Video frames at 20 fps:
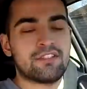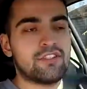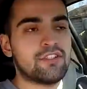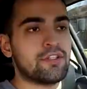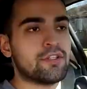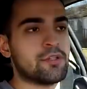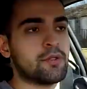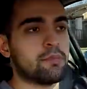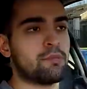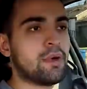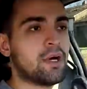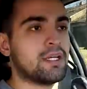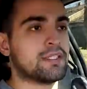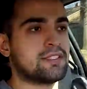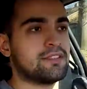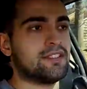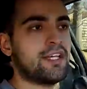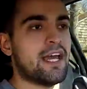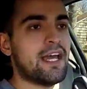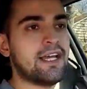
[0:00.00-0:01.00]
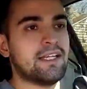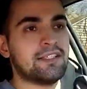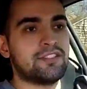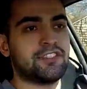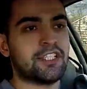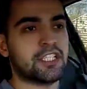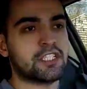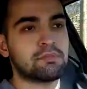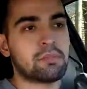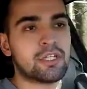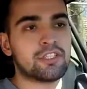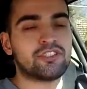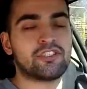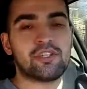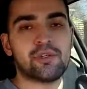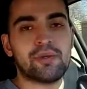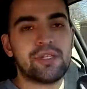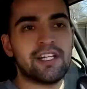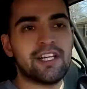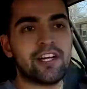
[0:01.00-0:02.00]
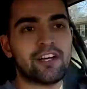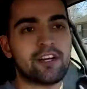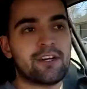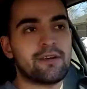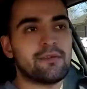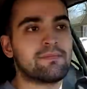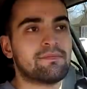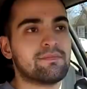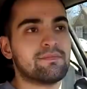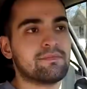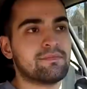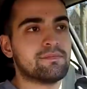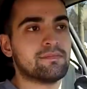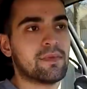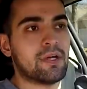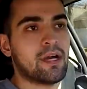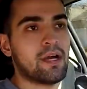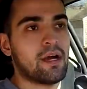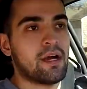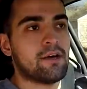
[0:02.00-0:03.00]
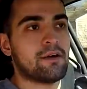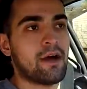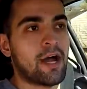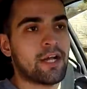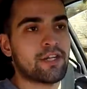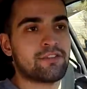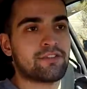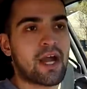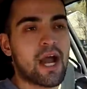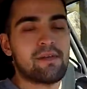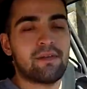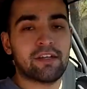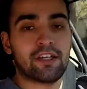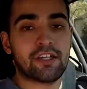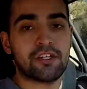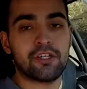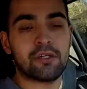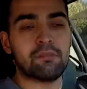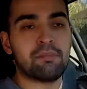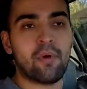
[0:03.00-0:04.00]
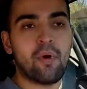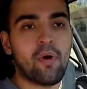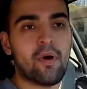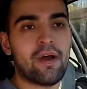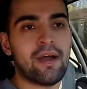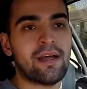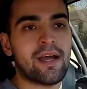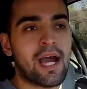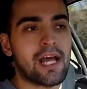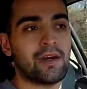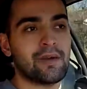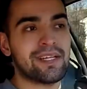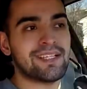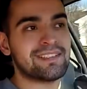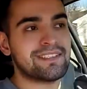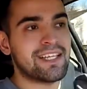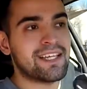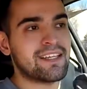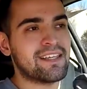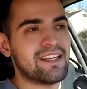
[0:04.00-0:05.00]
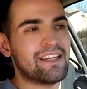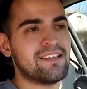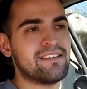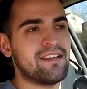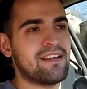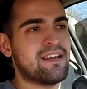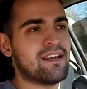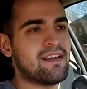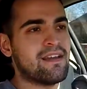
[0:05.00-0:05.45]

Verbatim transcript: do, but say six months to a year, uh, I drive like a good boy, I don't get a ticket,